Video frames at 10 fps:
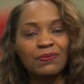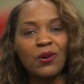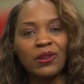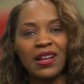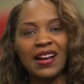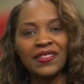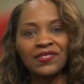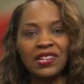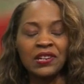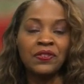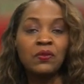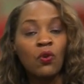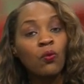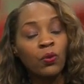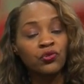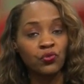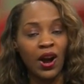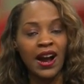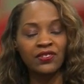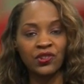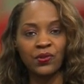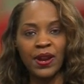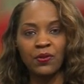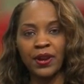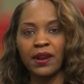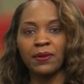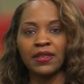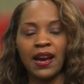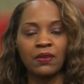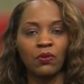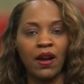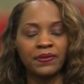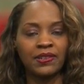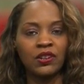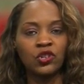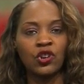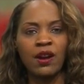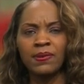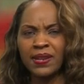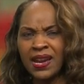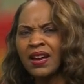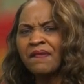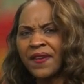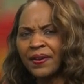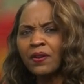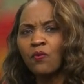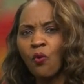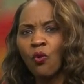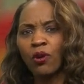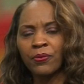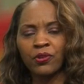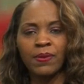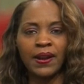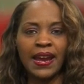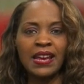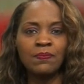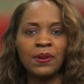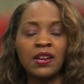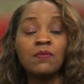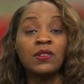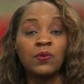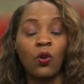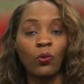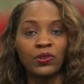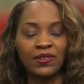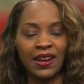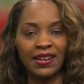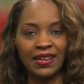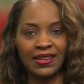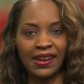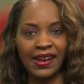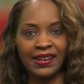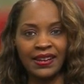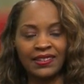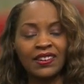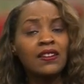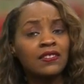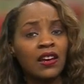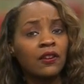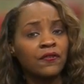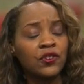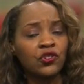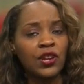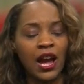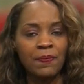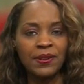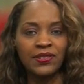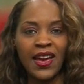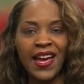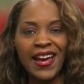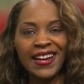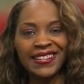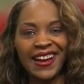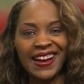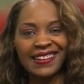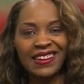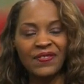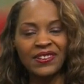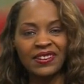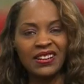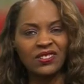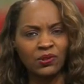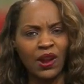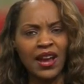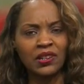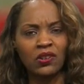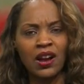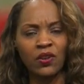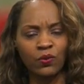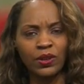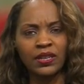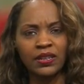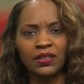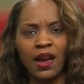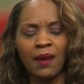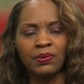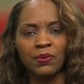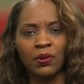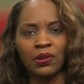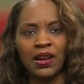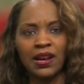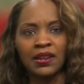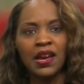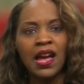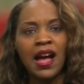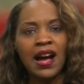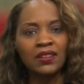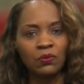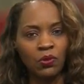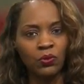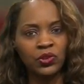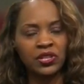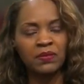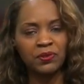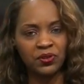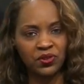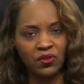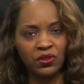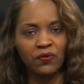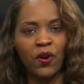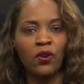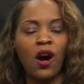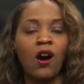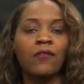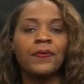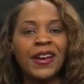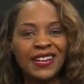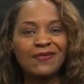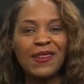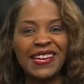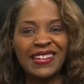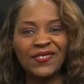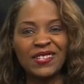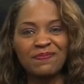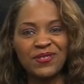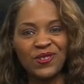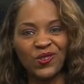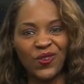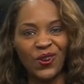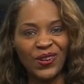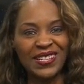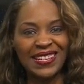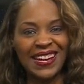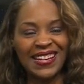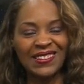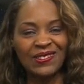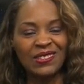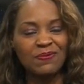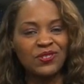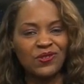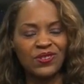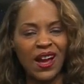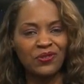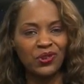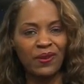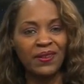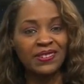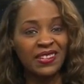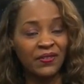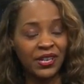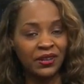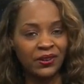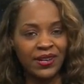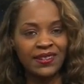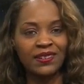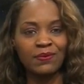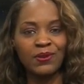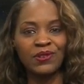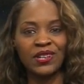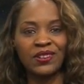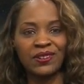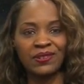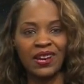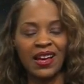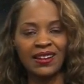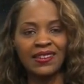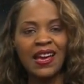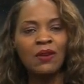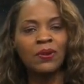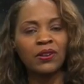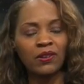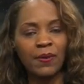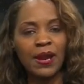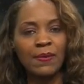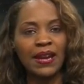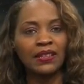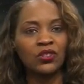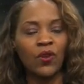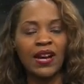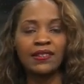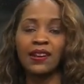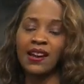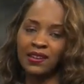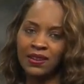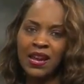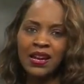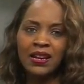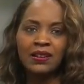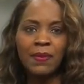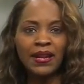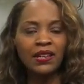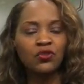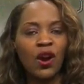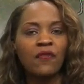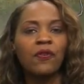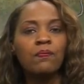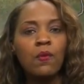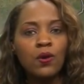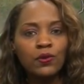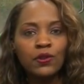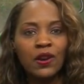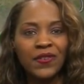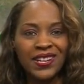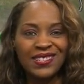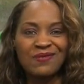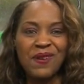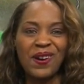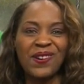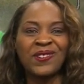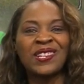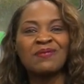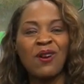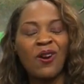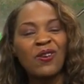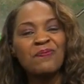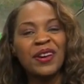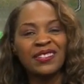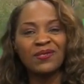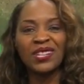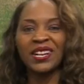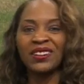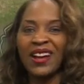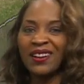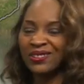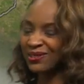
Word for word: to mow the lawn this evening. Well, we're dry, so you're a-okay with that. We'll have sunshine, but very warm through about 8 p.m. as we hold steady in the 80s. Sunset officially happens at 917 so 9 o'clock, a really good time to mow the lawn, as we'll see temperatures start to fall off. Speaking of temperatures falling tonight, those temperatures down to around 70 degrees under mostly clear skies. We're going to remain mainly dry tonight and mainly dry for most of us tomorrow. See, tomorrow a mix of sun and clouds